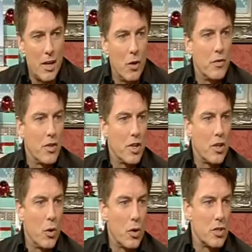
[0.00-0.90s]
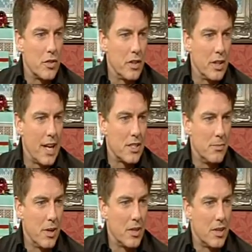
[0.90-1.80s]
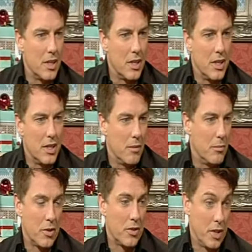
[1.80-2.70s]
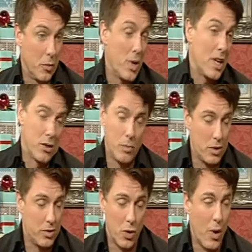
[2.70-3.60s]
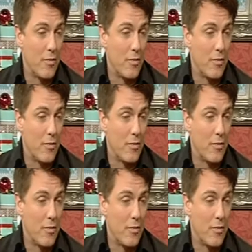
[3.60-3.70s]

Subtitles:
over the course of the last month and a week or so,